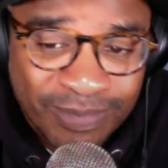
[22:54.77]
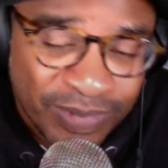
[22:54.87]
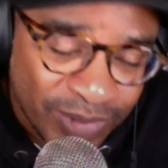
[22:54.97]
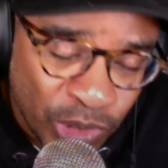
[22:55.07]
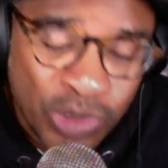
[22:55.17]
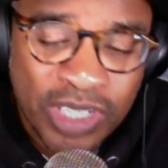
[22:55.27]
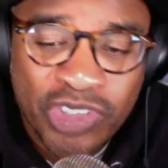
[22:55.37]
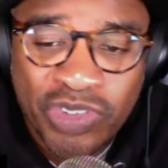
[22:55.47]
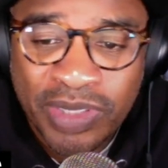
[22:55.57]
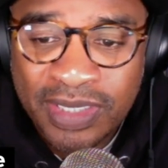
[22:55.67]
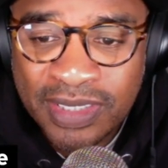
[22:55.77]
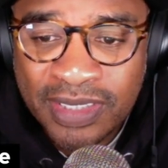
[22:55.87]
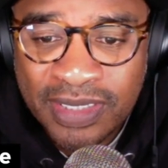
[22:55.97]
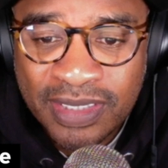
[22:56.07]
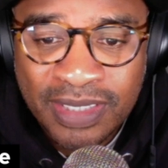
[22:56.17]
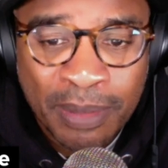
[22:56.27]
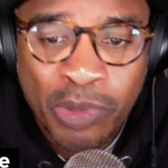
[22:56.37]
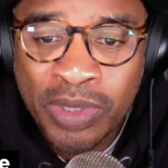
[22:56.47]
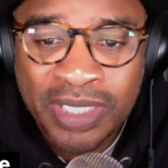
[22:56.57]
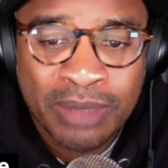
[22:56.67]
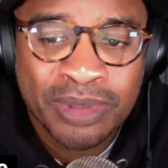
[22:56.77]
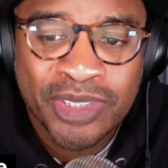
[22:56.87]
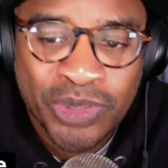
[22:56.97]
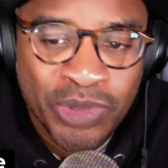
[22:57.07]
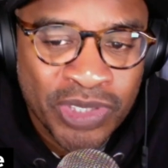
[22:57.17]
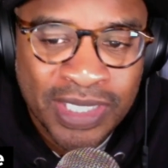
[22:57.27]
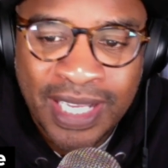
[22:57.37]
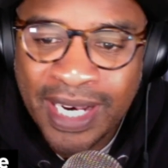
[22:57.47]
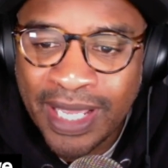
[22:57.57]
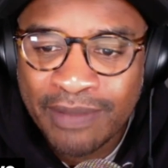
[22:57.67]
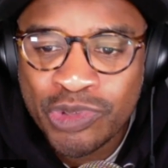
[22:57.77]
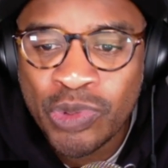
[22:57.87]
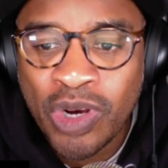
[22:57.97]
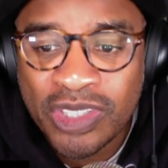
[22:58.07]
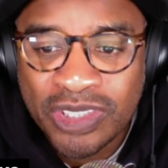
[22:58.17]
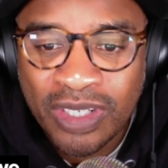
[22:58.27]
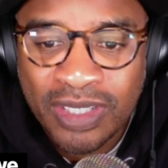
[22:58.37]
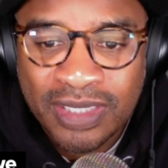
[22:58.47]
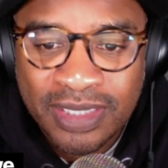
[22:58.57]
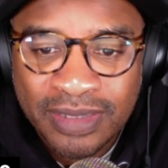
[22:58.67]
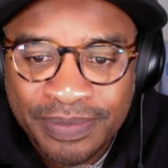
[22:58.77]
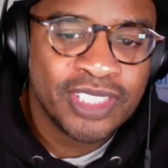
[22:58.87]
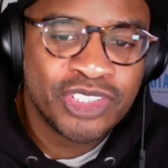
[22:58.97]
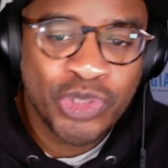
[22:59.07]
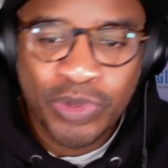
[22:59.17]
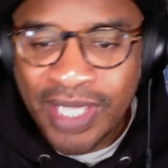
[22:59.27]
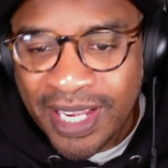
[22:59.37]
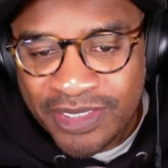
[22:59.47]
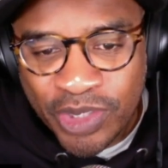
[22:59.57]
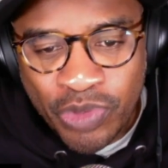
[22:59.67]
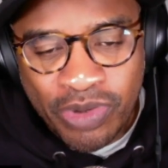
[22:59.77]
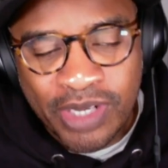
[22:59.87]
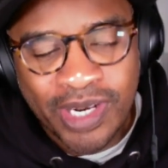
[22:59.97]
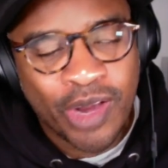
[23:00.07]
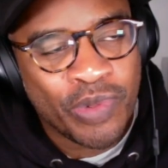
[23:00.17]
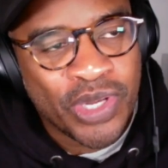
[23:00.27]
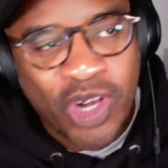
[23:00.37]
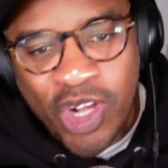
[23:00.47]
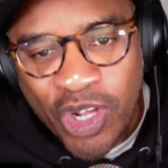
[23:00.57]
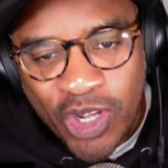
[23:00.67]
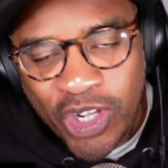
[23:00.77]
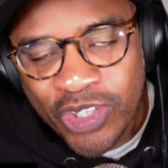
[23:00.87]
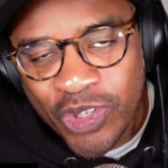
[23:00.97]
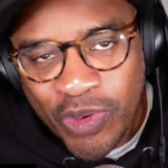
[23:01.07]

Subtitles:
due to injuries, number 1 and number 2, you did not have 2 All-Stars. 2003, now we all know